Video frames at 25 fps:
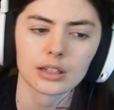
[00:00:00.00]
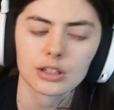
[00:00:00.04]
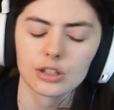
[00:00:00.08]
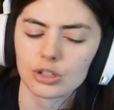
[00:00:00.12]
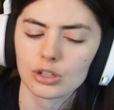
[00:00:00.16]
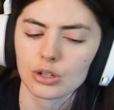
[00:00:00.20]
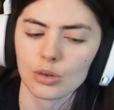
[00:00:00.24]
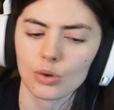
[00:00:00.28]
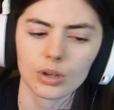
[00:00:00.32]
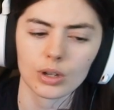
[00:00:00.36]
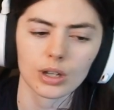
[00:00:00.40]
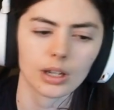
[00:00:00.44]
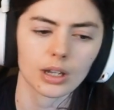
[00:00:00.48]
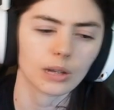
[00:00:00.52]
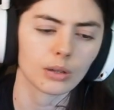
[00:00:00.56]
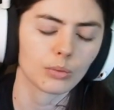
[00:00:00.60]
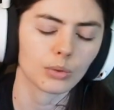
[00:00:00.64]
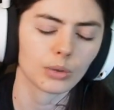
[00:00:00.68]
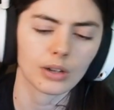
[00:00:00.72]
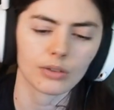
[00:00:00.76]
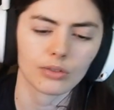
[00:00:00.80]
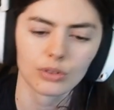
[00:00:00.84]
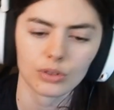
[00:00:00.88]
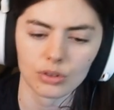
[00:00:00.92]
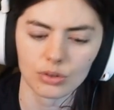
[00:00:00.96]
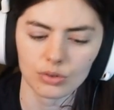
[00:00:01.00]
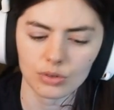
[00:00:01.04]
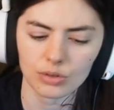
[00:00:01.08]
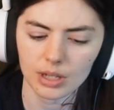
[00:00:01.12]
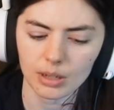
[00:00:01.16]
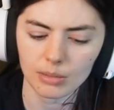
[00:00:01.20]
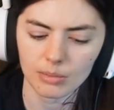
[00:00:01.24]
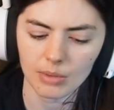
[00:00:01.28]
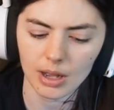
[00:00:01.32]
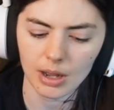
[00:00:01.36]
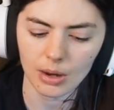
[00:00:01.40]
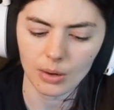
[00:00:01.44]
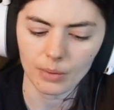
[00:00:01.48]
Ahsoka, whenever those
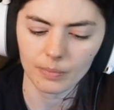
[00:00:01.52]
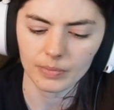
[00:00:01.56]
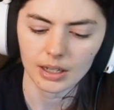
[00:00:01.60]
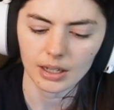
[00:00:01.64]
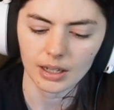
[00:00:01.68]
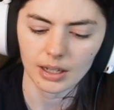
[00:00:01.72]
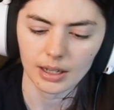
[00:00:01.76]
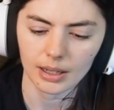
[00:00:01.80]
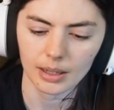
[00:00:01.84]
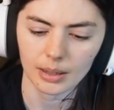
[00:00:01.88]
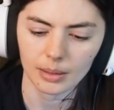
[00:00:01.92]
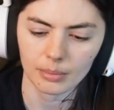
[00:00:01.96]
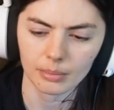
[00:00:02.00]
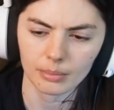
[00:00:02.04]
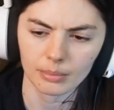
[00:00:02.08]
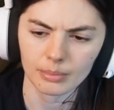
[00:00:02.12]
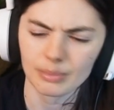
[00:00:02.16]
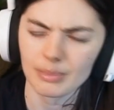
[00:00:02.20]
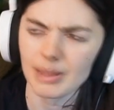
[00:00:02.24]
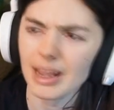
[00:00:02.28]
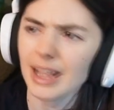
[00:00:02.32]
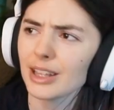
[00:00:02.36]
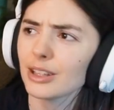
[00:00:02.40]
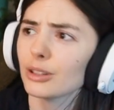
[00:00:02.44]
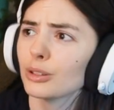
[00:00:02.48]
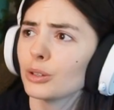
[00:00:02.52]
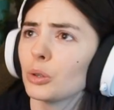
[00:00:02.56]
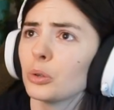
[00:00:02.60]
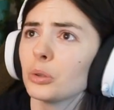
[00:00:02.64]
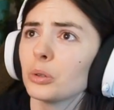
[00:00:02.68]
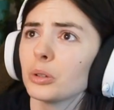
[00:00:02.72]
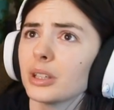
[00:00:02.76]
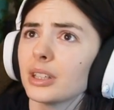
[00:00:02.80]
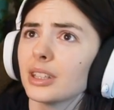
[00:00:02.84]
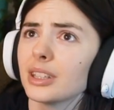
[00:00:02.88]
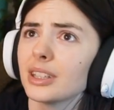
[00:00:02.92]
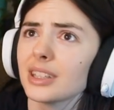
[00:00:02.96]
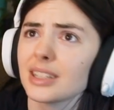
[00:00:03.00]
come out.
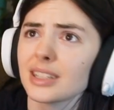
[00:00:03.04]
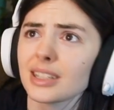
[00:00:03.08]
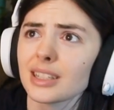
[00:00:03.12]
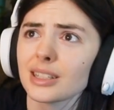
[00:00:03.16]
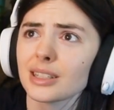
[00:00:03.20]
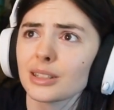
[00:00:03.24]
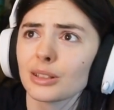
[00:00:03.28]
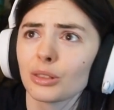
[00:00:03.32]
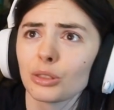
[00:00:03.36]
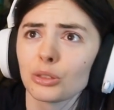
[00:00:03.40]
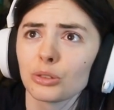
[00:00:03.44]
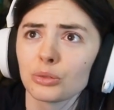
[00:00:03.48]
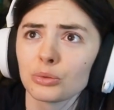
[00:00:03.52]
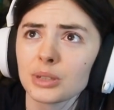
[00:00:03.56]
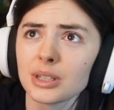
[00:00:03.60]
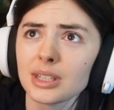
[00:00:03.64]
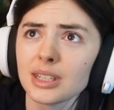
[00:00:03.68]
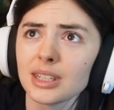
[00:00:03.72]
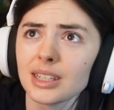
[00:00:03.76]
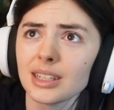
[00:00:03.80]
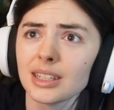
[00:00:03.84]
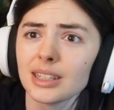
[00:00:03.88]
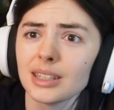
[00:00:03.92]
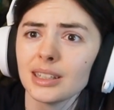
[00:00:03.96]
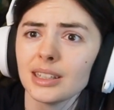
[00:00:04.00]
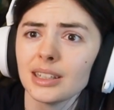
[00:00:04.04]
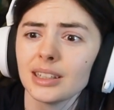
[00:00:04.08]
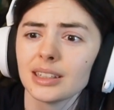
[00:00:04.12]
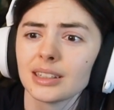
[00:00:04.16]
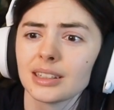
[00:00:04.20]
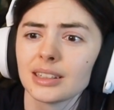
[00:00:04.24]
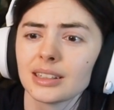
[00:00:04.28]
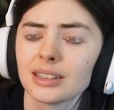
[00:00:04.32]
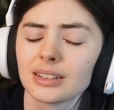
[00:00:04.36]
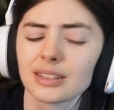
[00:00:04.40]
Mandalorian season 3.